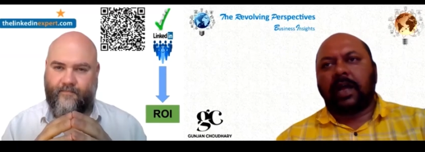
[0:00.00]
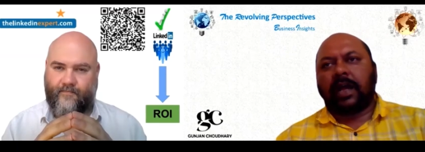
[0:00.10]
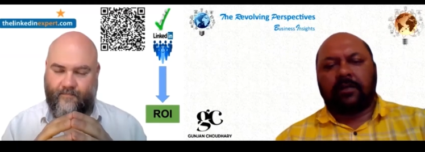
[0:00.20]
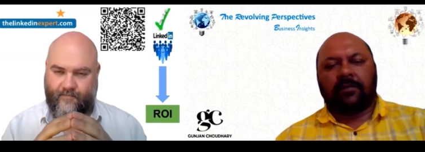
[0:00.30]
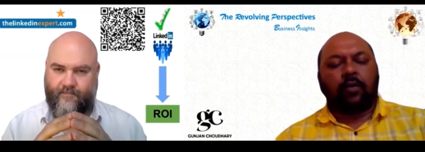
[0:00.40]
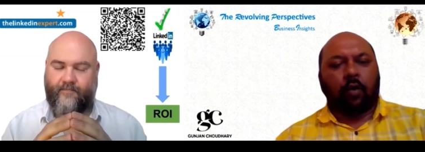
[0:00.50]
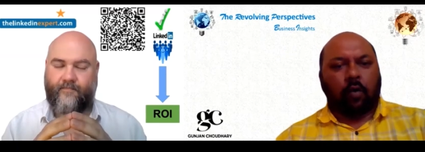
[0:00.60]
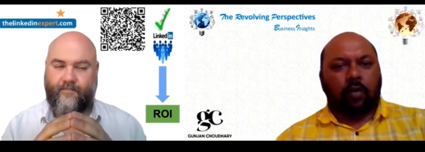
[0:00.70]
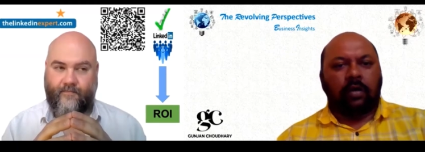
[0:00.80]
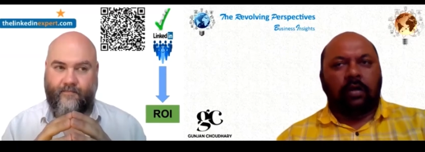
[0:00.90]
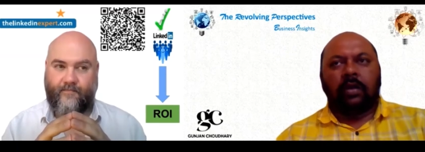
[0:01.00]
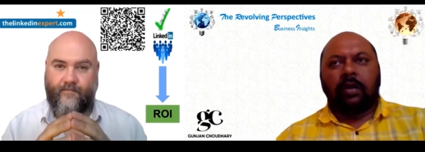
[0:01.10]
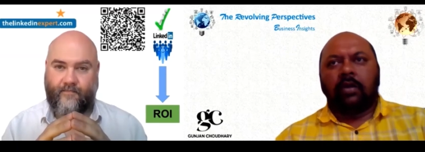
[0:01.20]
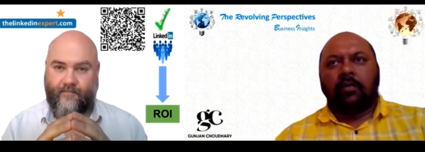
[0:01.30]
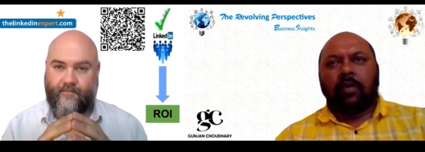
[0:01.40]
Speaker 1: And if no,
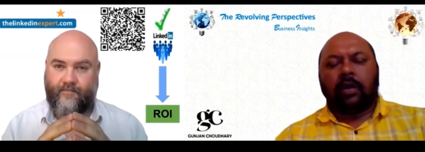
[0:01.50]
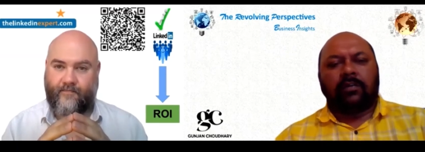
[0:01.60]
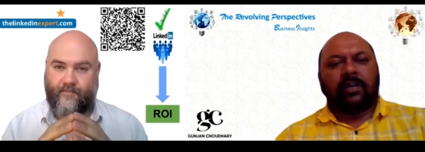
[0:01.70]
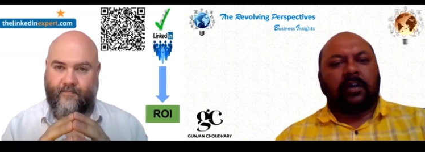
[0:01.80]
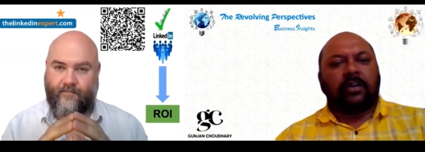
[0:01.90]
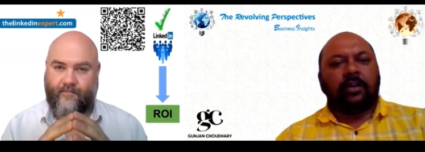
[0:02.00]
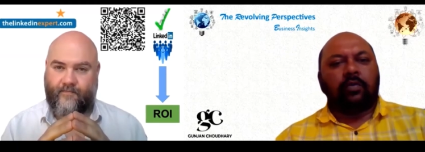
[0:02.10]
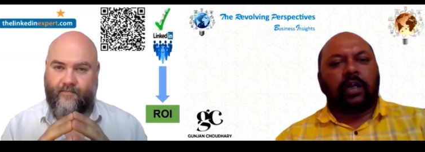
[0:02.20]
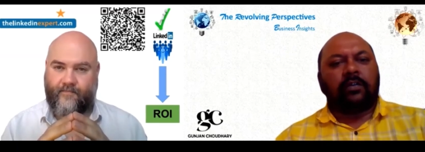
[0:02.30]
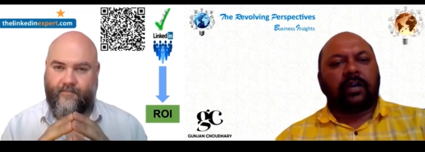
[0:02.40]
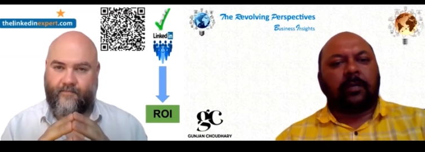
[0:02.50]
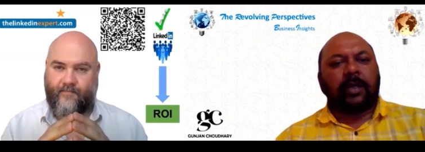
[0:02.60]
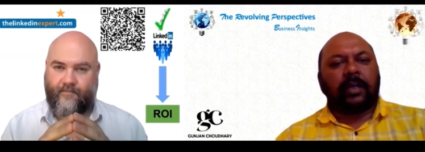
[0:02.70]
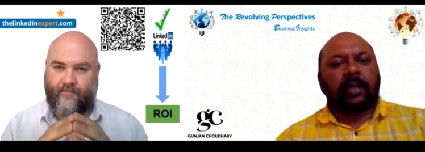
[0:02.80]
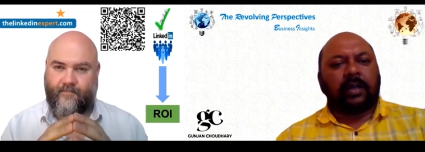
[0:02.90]
what is that new that is coming
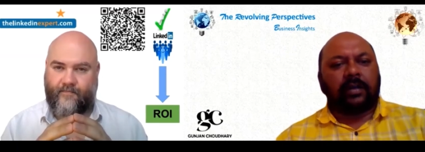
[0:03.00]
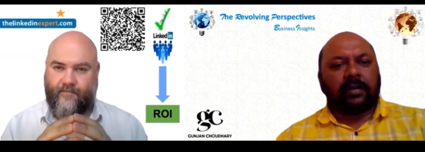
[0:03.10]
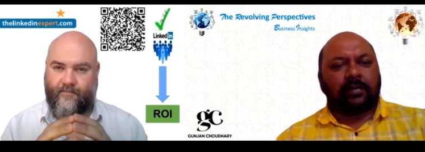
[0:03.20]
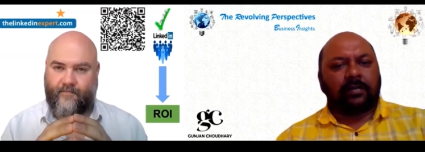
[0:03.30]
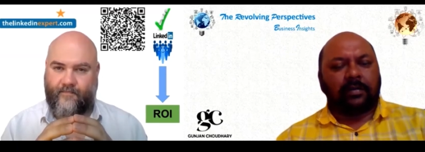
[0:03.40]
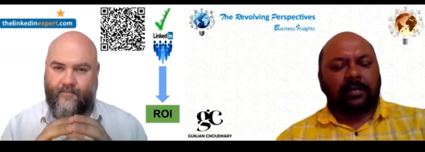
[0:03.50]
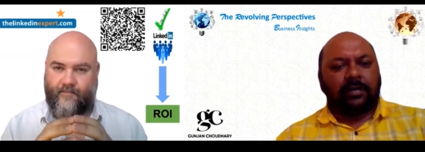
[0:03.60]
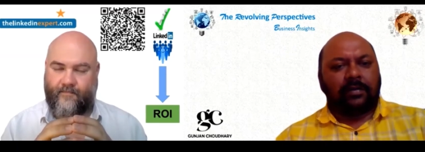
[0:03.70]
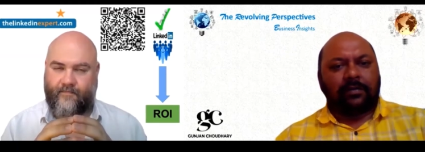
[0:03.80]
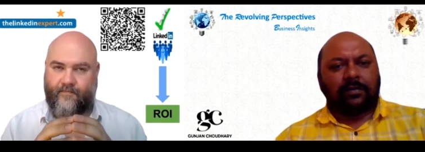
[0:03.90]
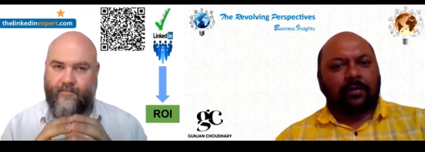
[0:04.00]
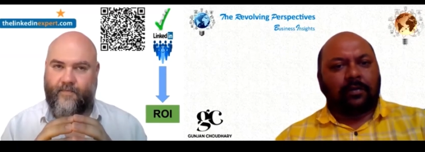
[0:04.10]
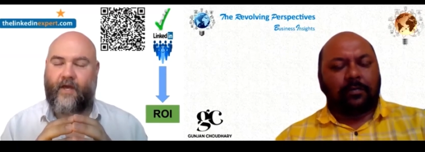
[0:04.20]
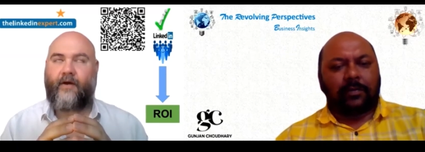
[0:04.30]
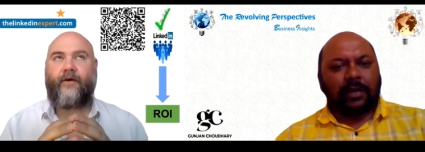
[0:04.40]
in LinkedIn?
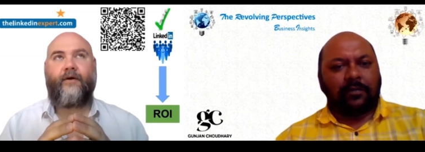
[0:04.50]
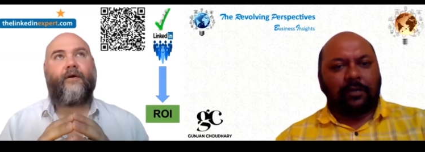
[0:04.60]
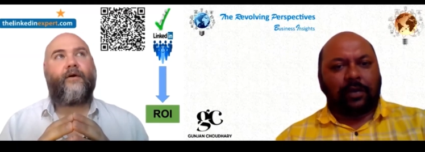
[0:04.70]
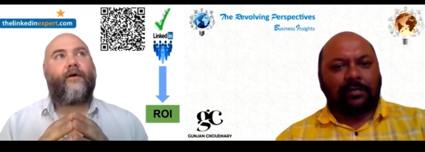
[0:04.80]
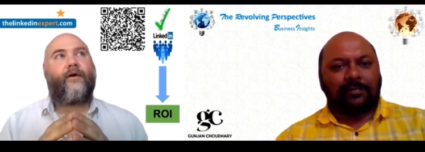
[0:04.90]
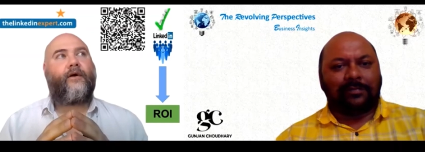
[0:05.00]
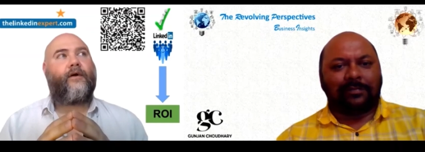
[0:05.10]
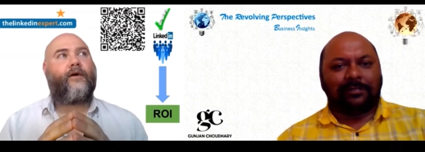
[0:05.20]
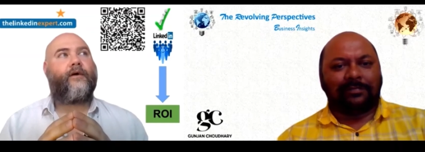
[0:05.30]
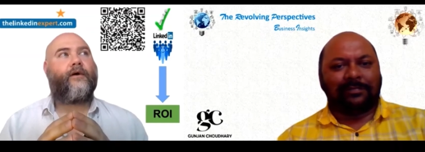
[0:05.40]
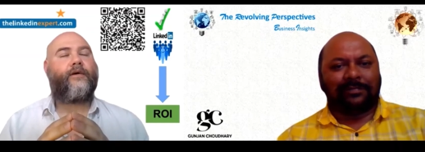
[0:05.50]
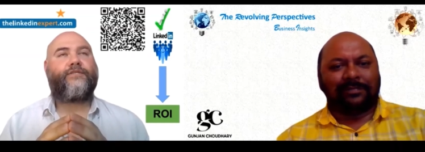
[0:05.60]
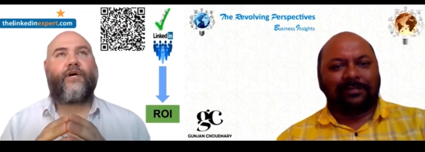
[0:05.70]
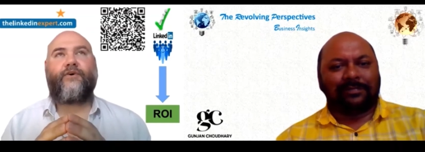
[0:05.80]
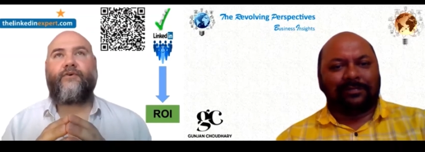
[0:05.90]
So if you can.
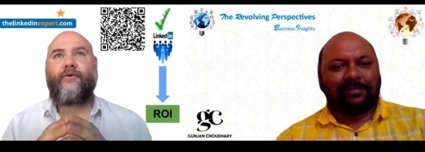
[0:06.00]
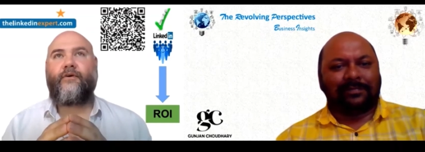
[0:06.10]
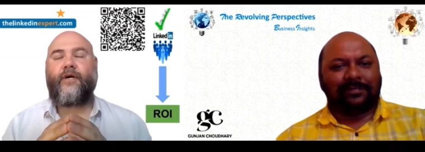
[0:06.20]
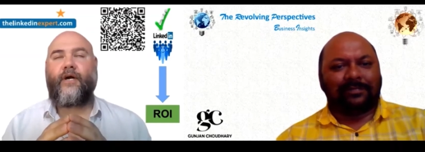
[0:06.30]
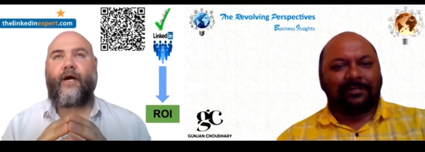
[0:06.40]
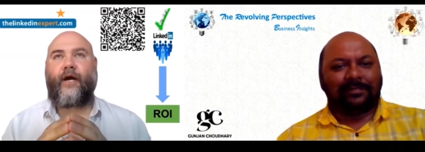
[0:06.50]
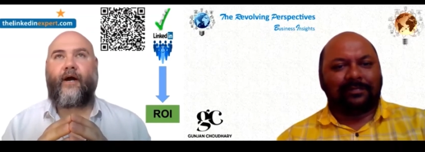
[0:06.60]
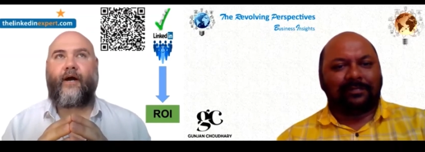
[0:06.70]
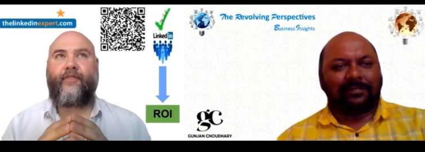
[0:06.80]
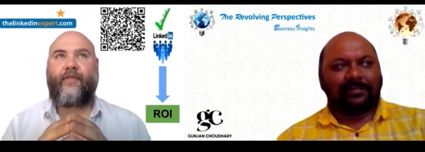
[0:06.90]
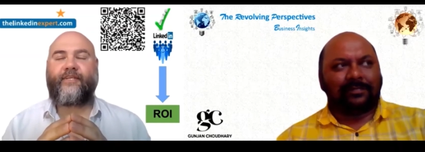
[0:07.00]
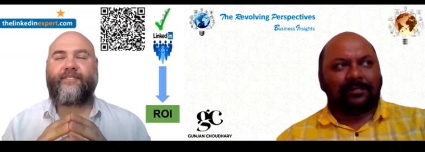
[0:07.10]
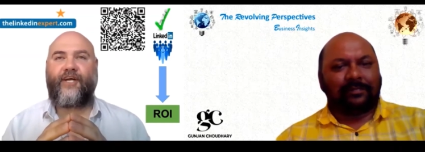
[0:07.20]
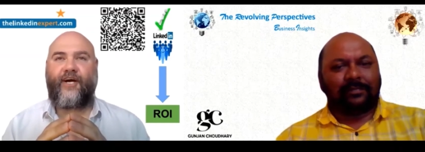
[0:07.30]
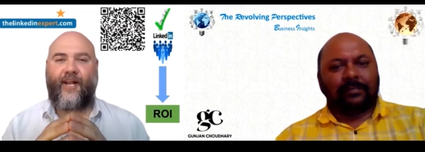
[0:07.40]
Speaker 2: So I think that's
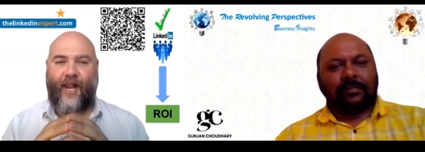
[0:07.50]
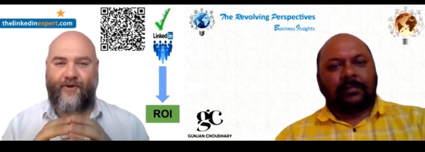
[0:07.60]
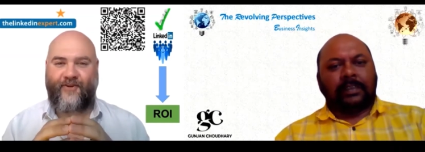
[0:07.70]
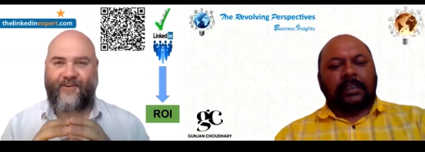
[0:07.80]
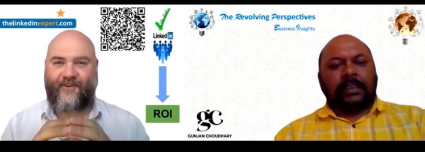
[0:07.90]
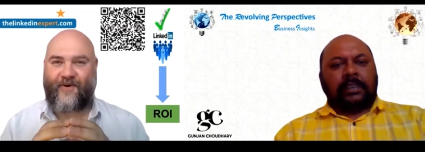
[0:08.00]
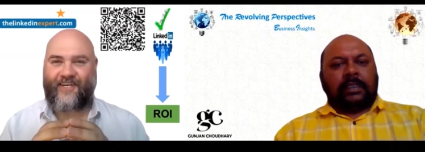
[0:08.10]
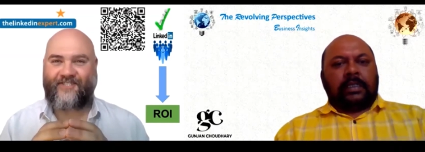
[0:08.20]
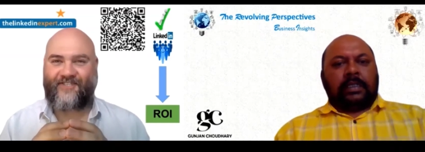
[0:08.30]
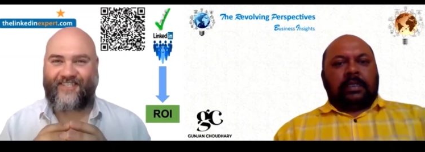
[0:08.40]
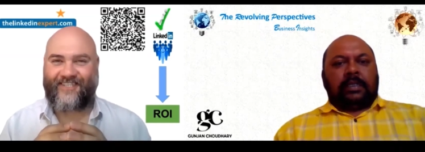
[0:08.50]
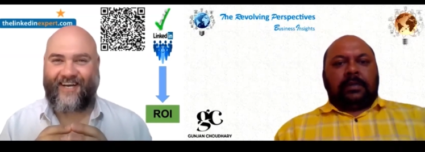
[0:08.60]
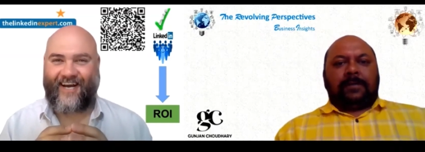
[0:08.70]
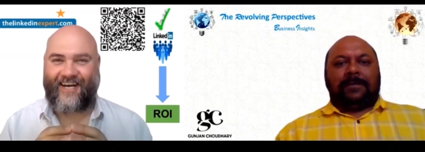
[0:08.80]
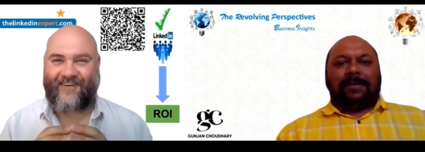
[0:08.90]
a, a loaded question.
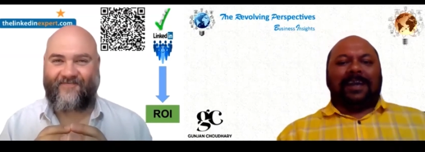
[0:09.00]
Um,